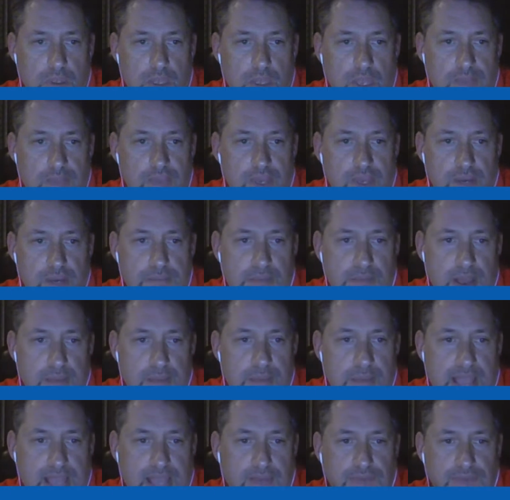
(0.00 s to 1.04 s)
and then a
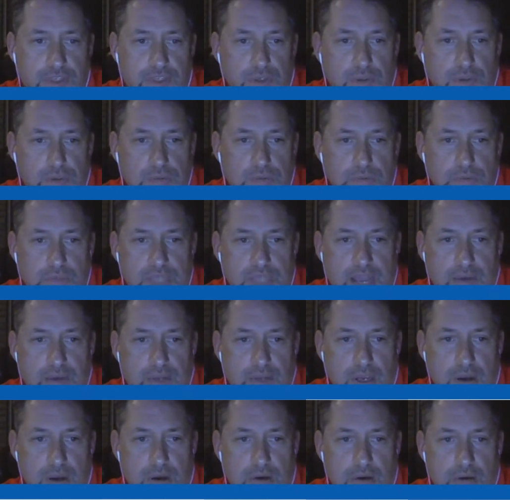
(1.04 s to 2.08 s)
bank of 2 down
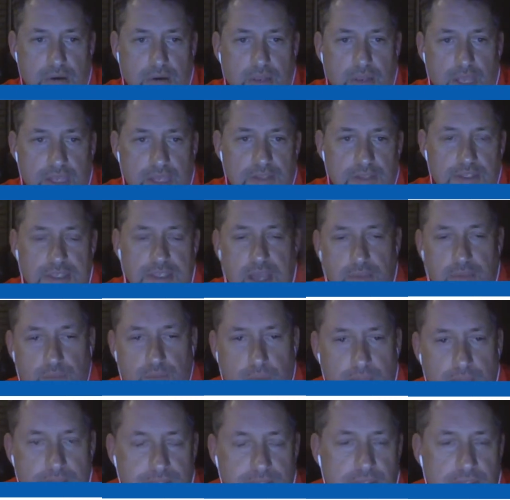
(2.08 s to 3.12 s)
here at the
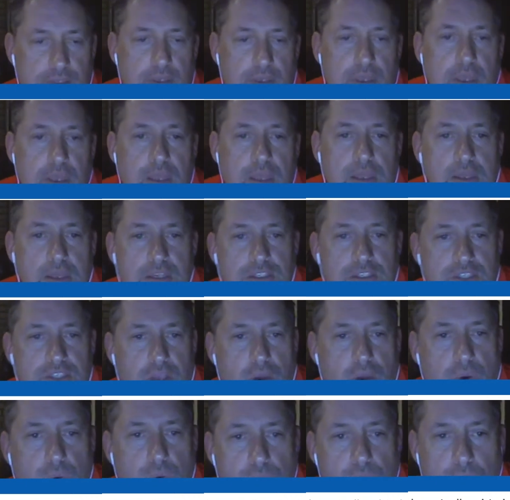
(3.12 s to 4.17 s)
southwest.
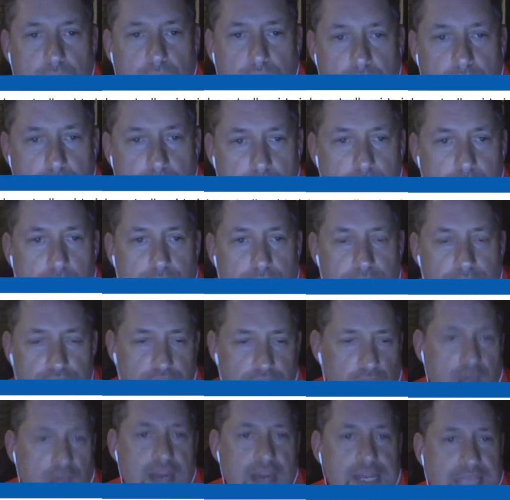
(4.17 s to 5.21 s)
So there's a
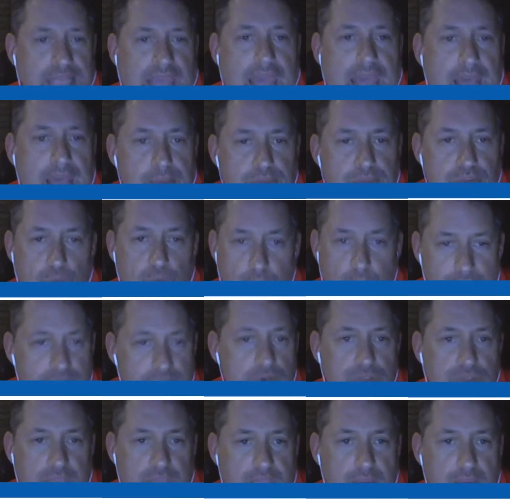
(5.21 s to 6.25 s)
lot of gaps. The way
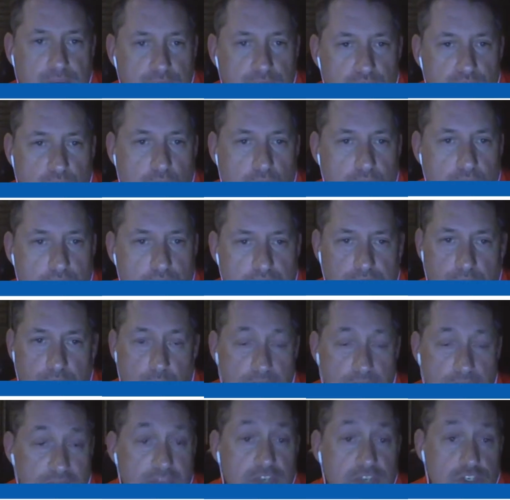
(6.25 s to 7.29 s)
those cameras work and the
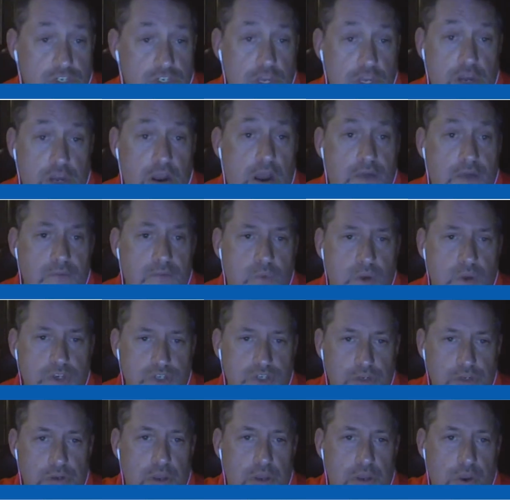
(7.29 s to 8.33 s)
way they shut off once
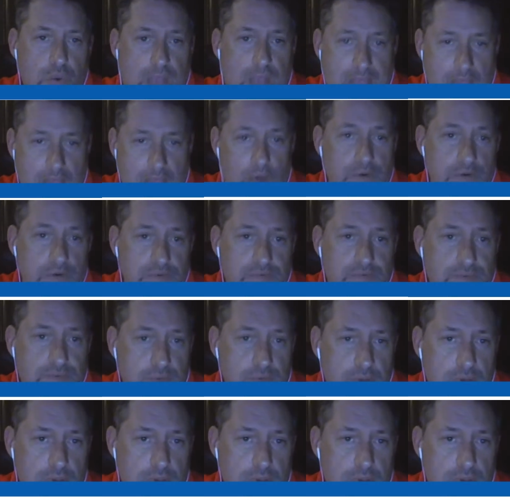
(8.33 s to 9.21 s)
you go out of